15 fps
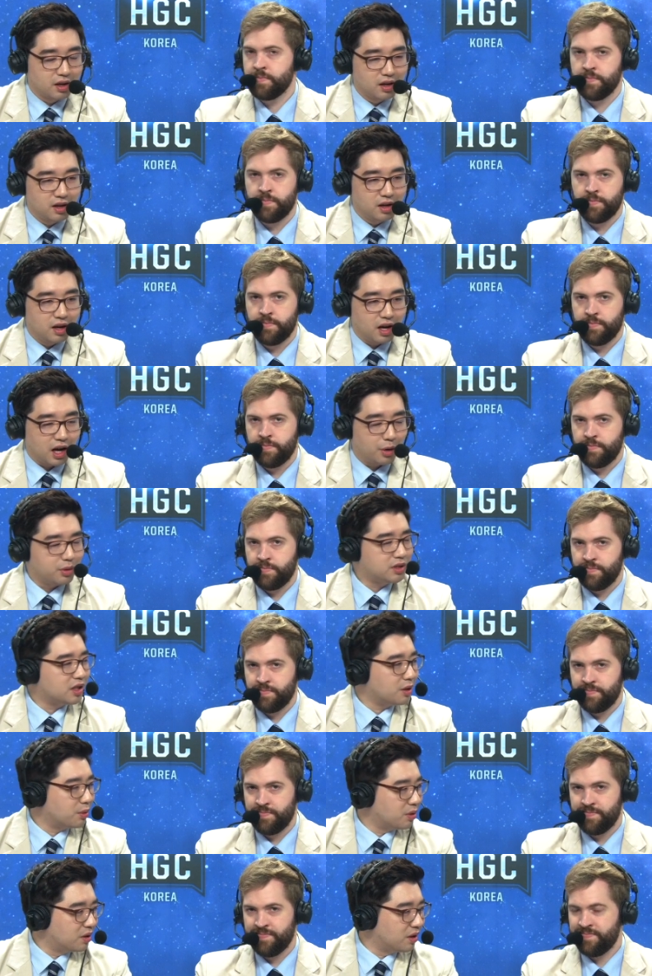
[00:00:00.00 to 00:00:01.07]
Speaker 1: I wish
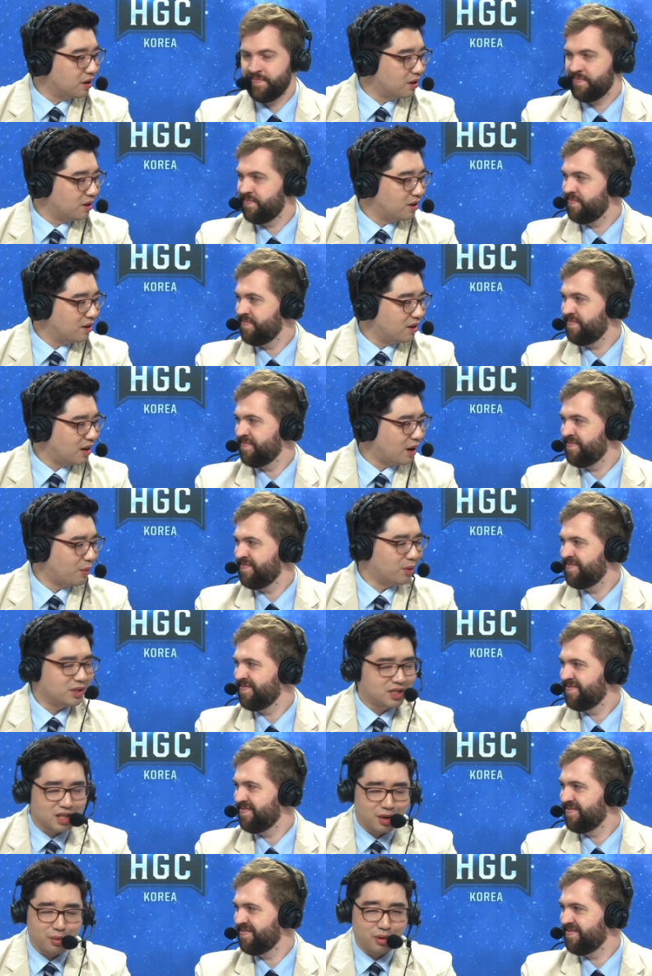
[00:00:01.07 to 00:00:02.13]
I were there. I
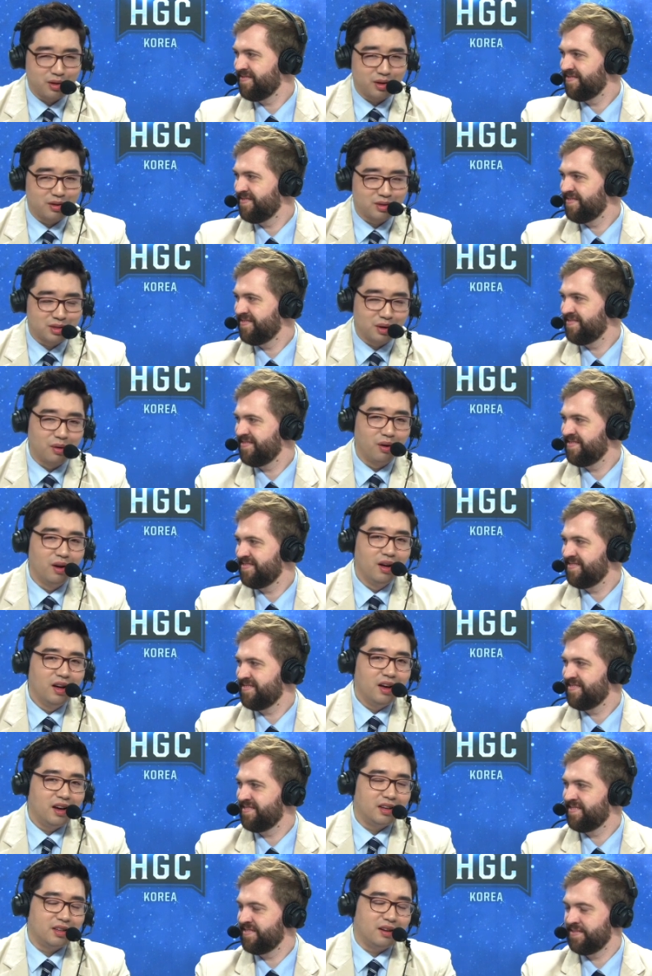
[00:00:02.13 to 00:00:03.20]
wish I were there. So
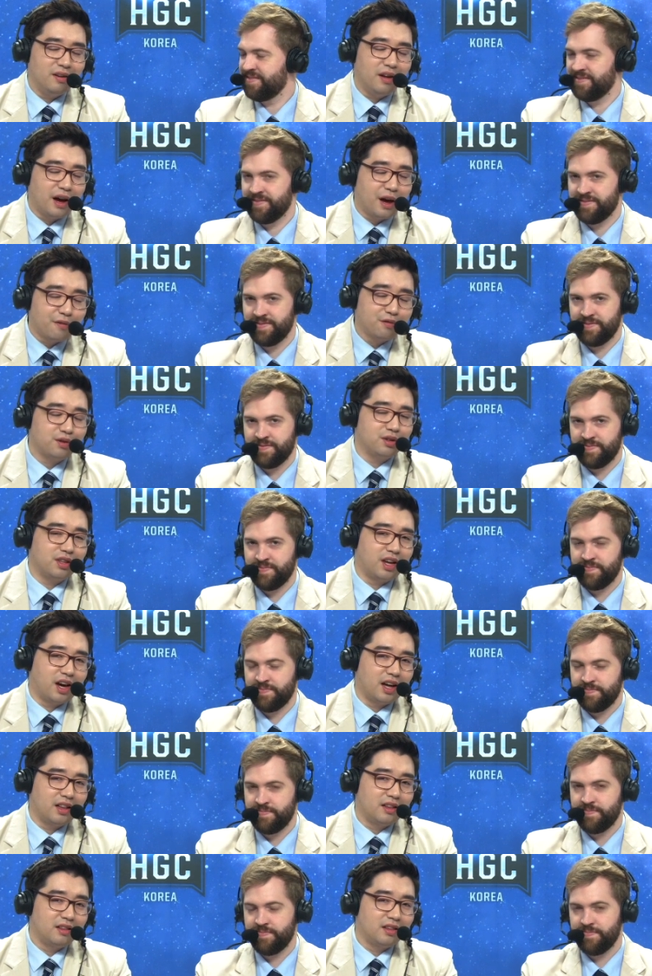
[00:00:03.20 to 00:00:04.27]
after
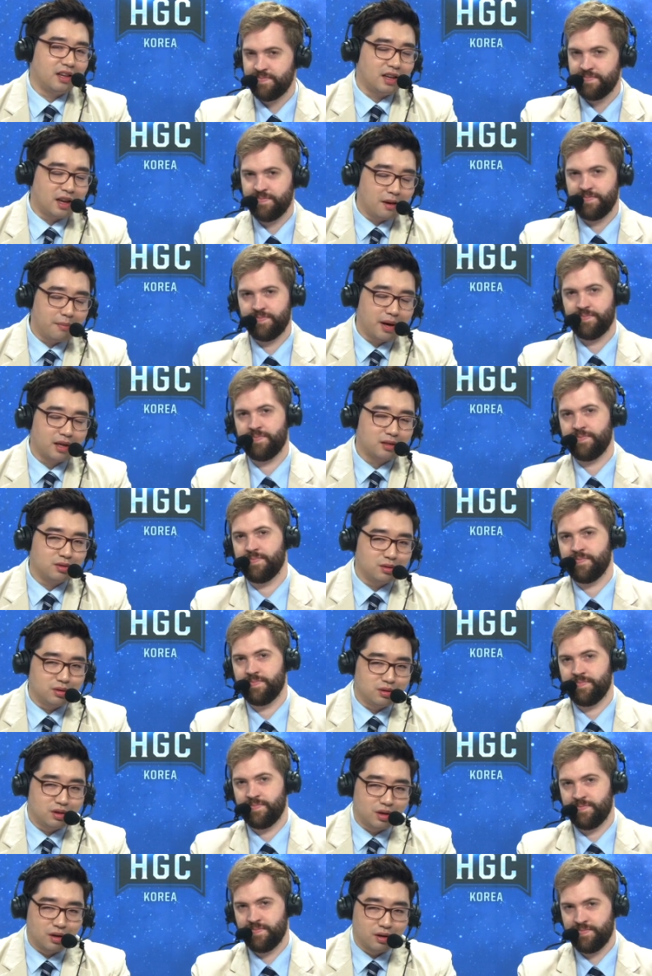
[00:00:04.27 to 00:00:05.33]
that, they came back to
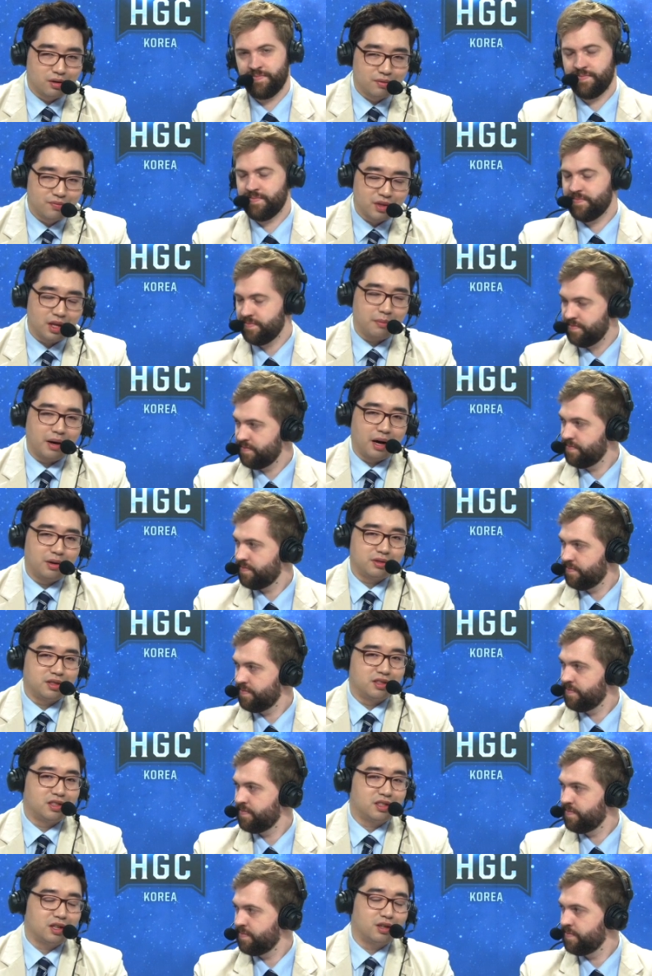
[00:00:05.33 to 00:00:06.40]
their team house
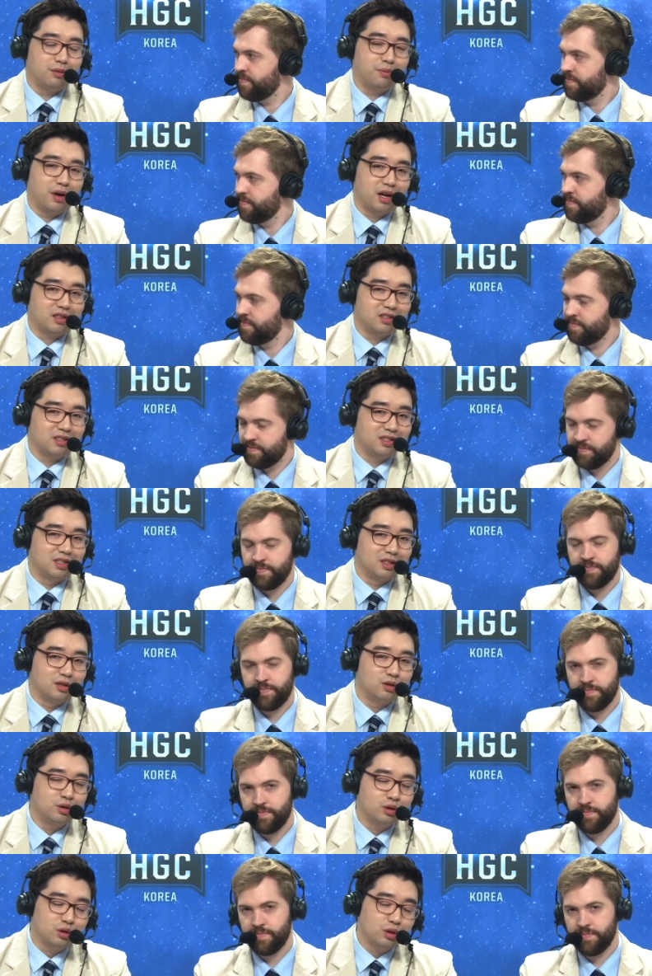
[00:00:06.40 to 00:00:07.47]
and started practicing
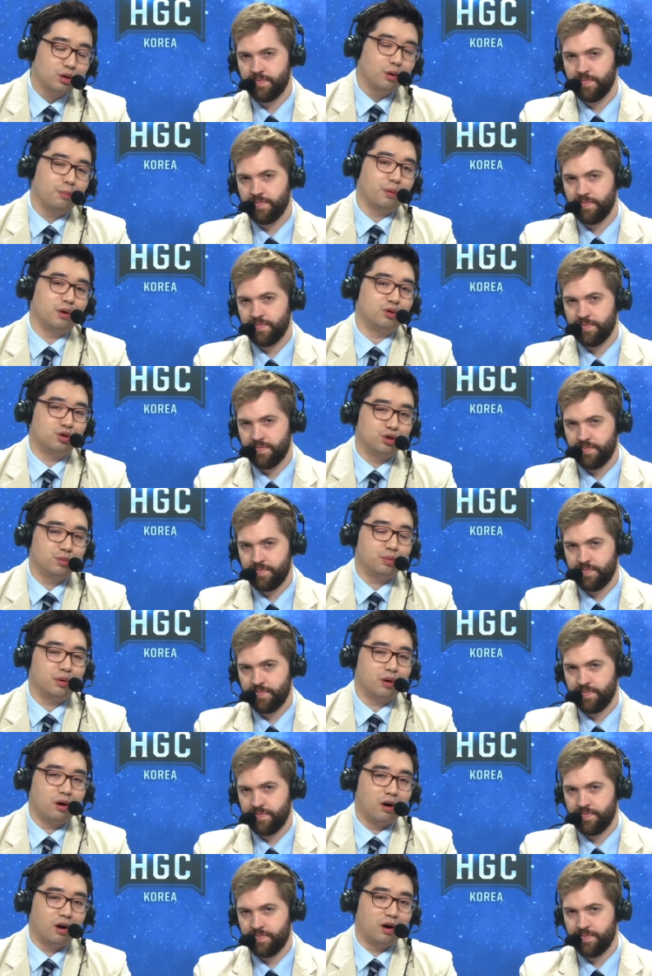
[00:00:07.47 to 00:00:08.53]
super, super
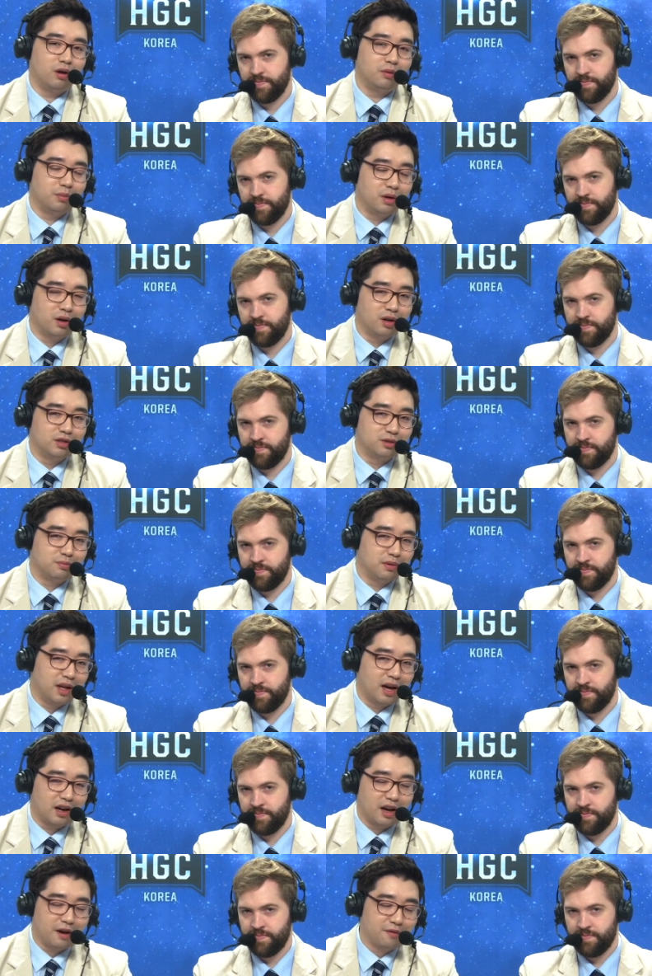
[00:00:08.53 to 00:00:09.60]
hard because
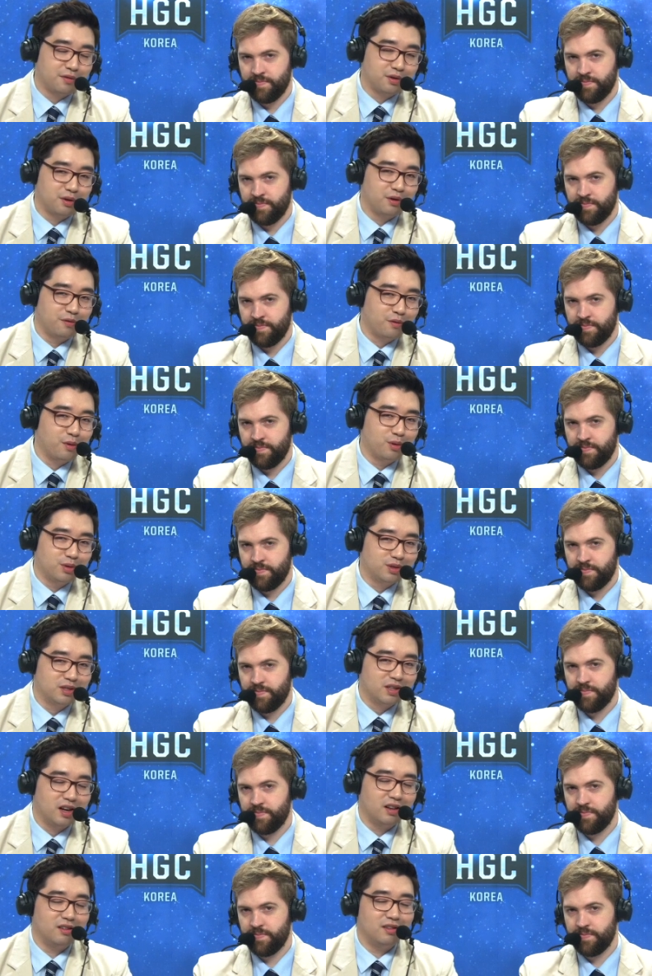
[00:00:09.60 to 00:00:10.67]
Black after, of course,
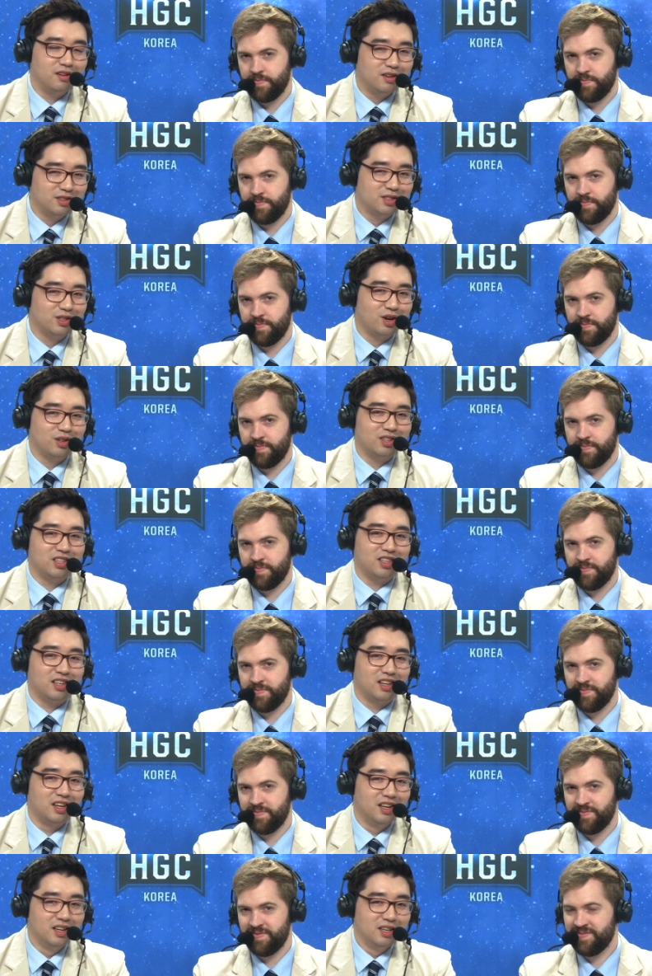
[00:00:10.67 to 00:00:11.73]
got a little salty.
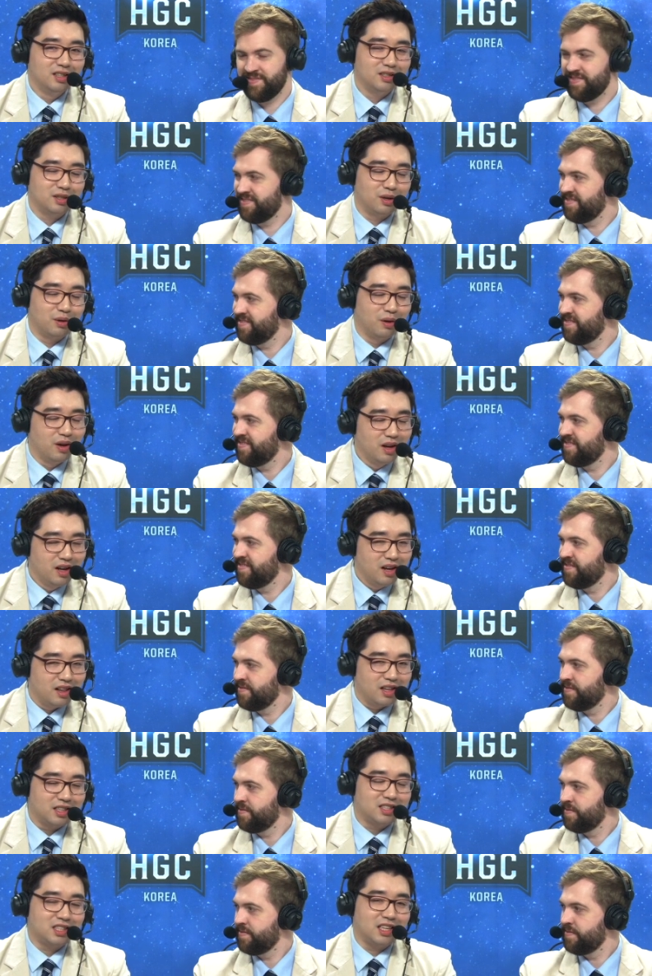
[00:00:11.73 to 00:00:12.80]
So
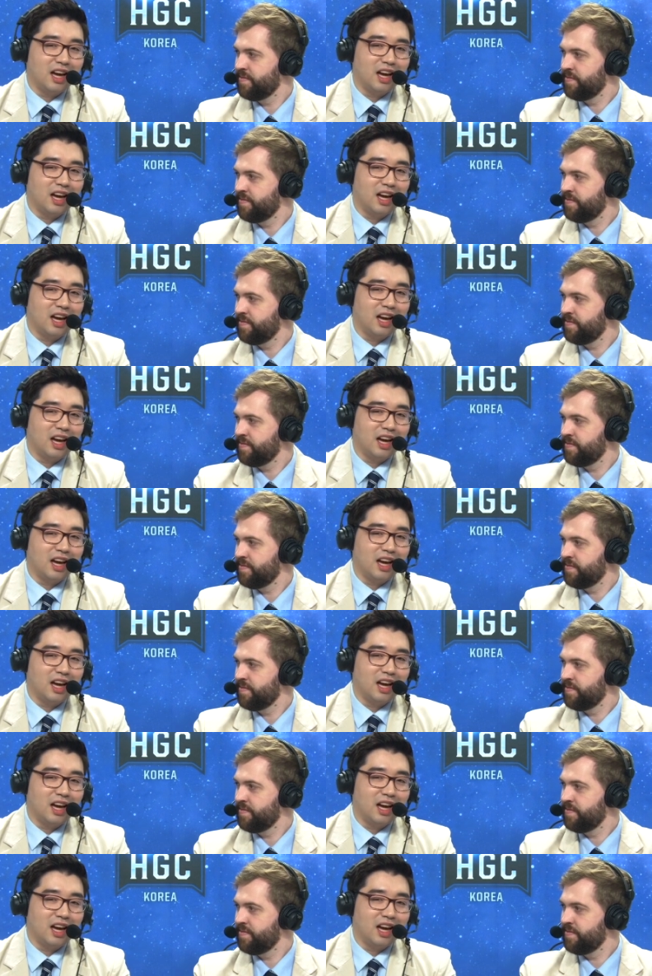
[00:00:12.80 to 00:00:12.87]
let's see